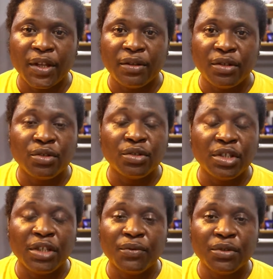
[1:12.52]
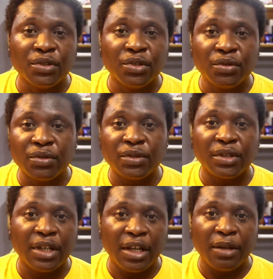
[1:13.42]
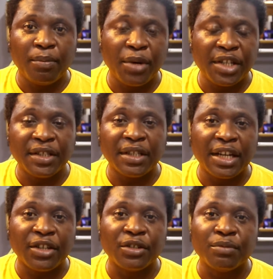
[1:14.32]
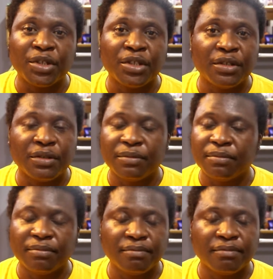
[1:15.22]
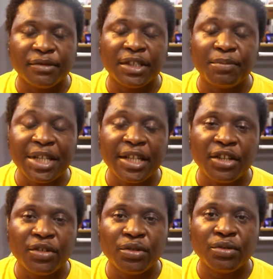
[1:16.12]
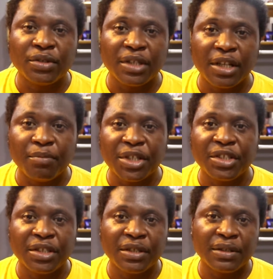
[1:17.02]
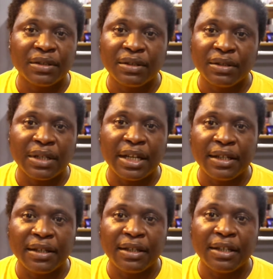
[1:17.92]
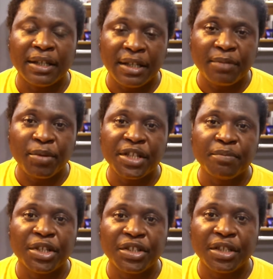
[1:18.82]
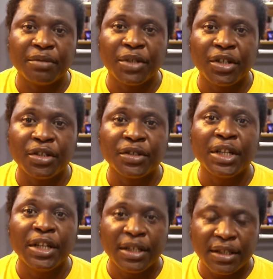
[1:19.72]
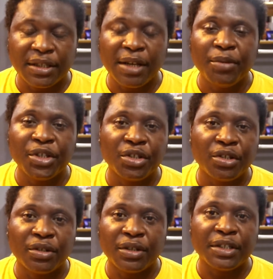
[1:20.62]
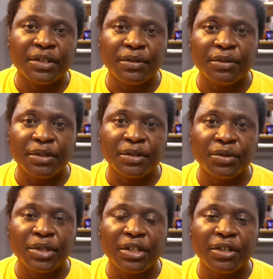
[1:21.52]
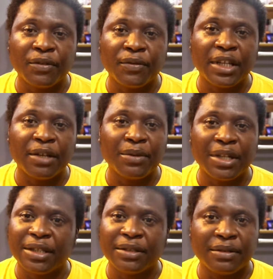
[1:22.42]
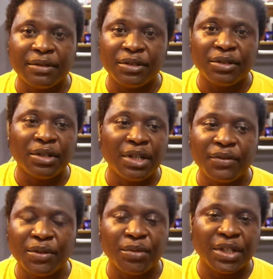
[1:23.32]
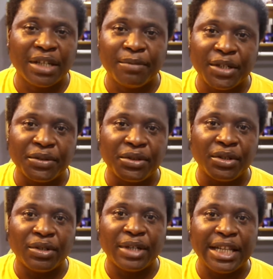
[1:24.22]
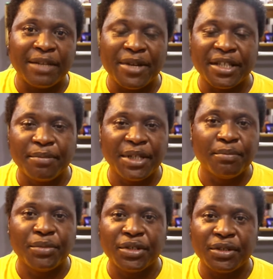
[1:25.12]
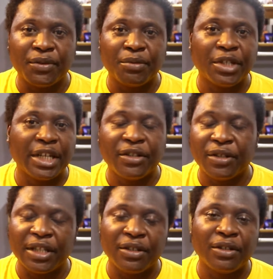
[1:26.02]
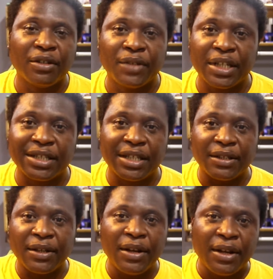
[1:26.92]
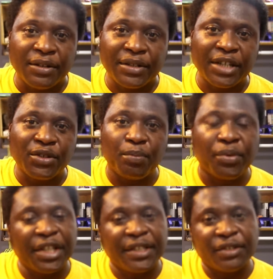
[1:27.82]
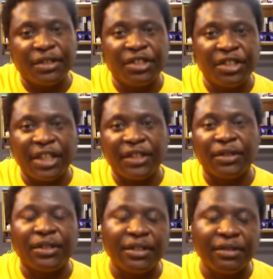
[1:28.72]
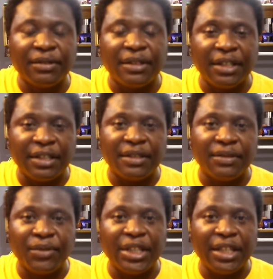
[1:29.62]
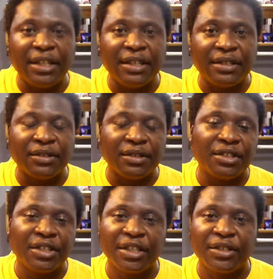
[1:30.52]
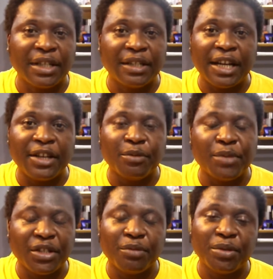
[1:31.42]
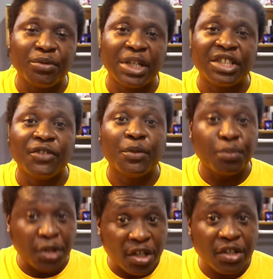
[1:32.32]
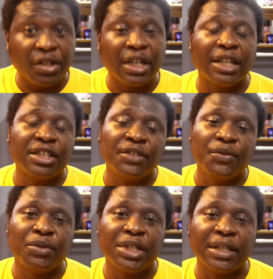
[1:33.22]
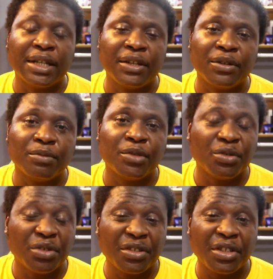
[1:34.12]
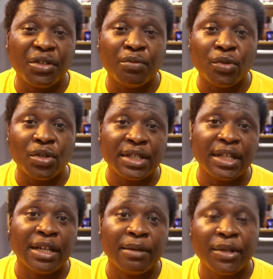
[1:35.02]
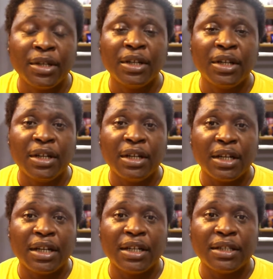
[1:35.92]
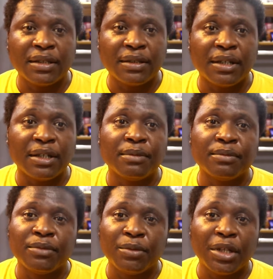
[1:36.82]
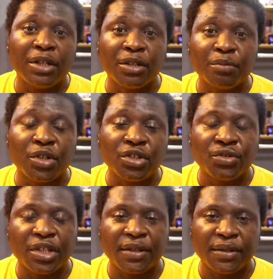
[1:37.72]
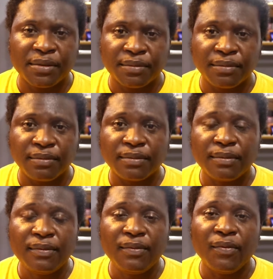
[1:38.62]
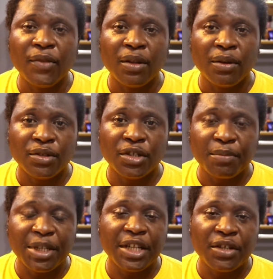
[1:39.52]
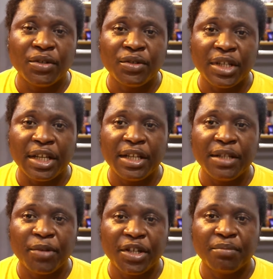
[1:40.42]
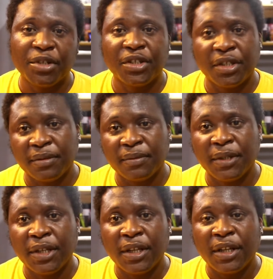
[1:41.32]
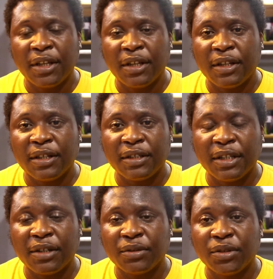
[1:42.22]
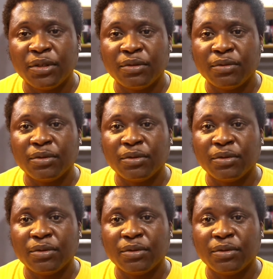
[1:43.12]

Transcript: You could even use a pressing iron, but it's better you use a machine like a heat press machine, because the temperature is good enough there and you don't have to bother about your elements being burned from your iron and all of that, and trying to press on the shirt until it really heats on the shirt. An iron may not be able to achieve it, but you can achieve it with an iron, but it's just taking more time and a lot more stress. So it's better you use a heat press machine. Now, so